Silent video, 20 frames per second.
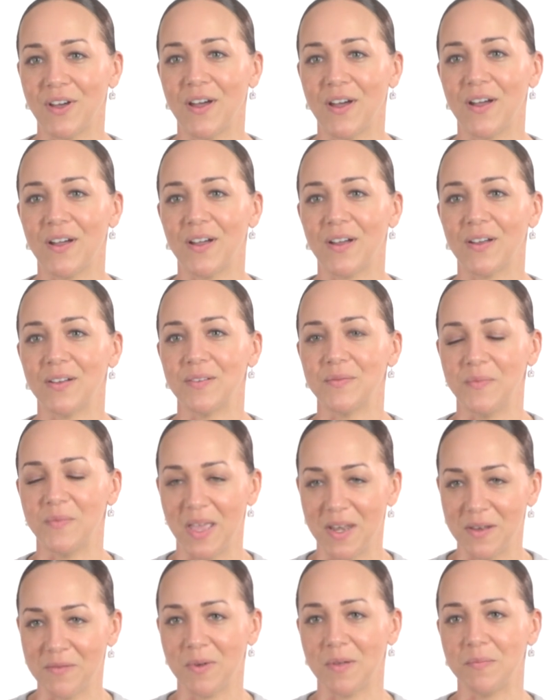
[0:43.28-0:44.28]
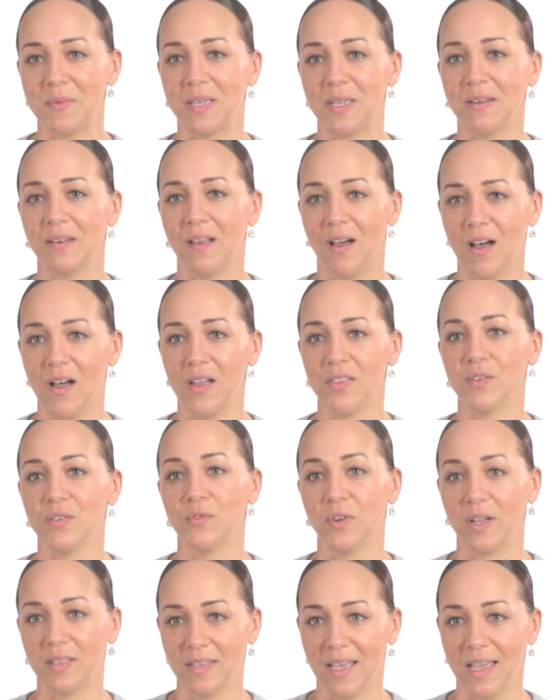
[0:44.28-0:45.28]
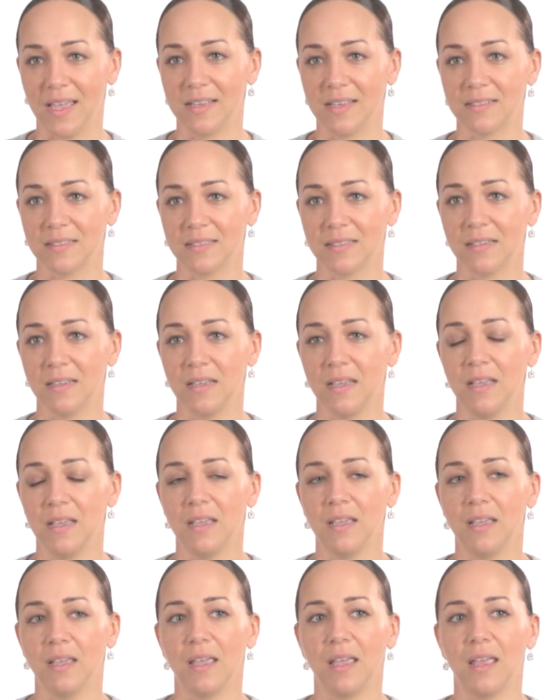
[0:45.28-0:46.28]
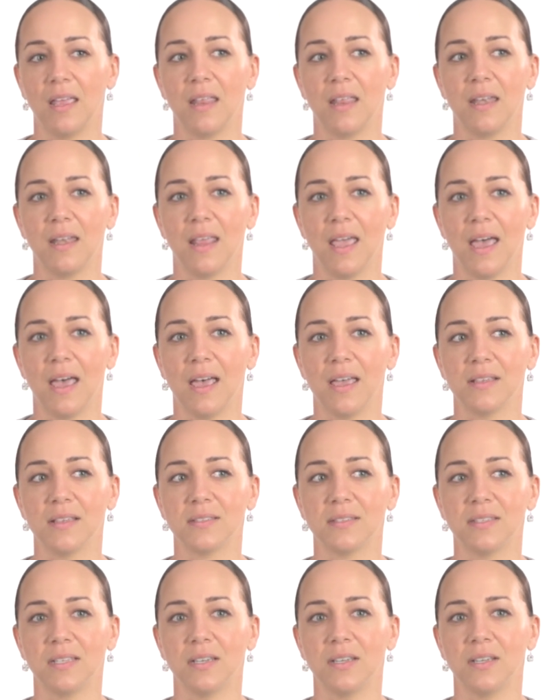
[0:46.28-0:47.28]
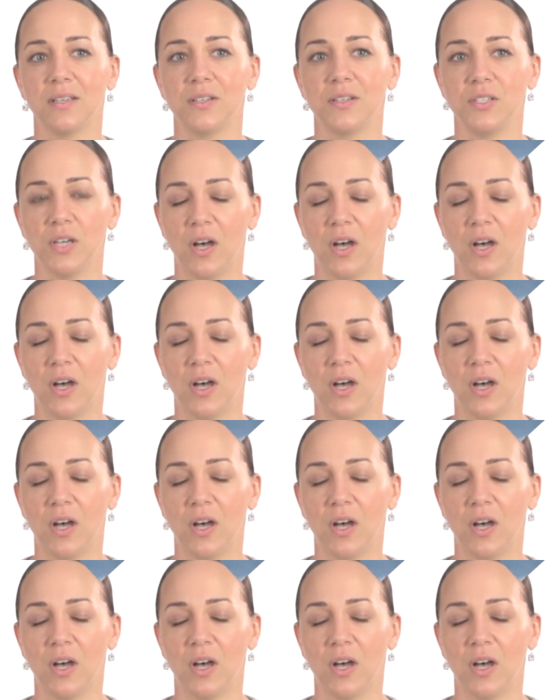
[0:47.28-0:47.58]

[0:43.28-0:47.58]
are men and women on the front lines. And as the